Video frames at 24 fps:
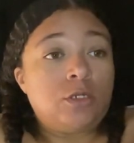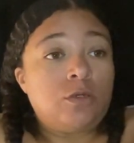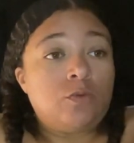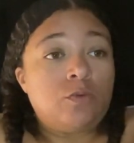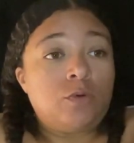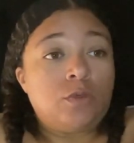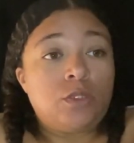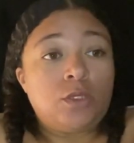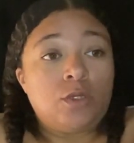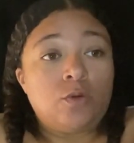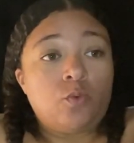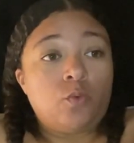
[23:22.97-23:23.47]

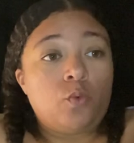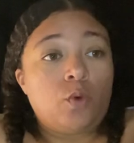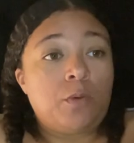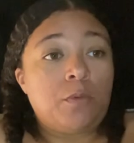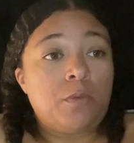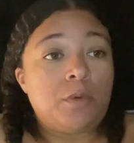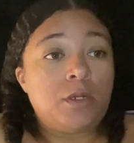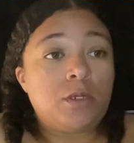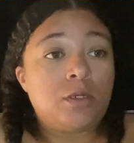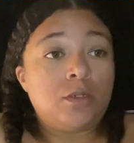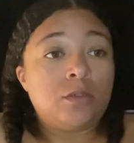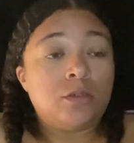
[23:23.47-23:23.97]
within
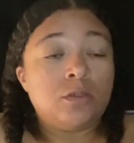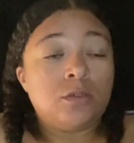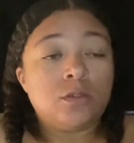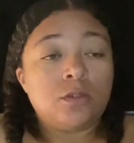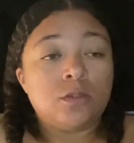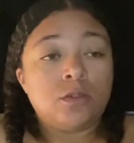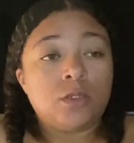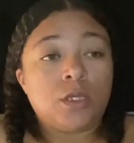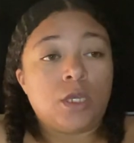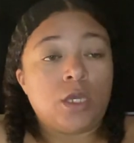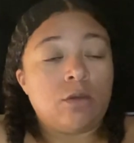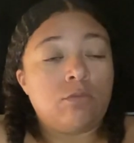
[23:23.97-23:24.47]
women,
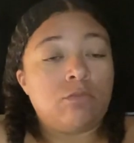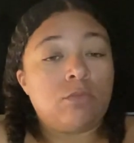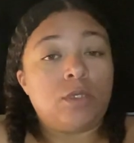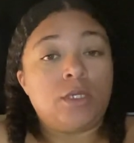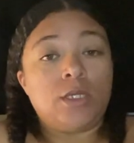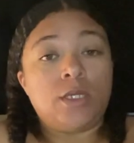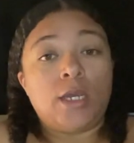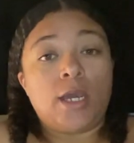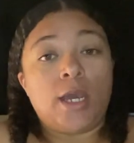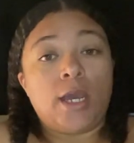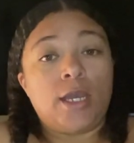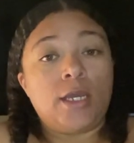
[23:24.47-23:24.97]
can
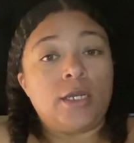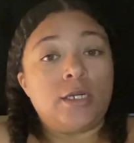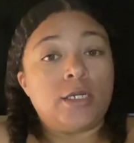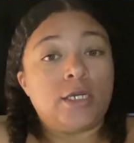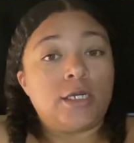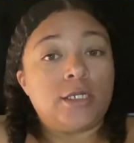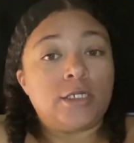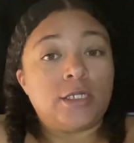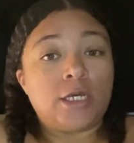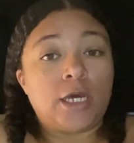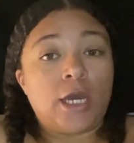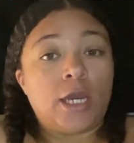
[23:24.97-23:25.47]
be heightened
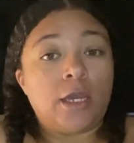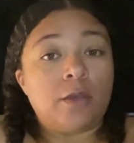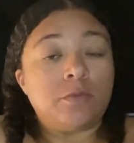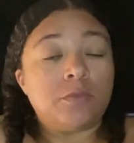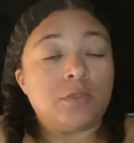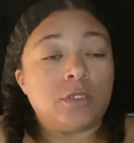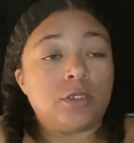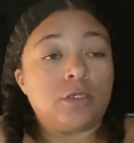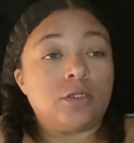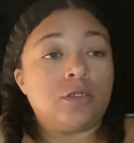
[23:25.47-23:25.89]
at times,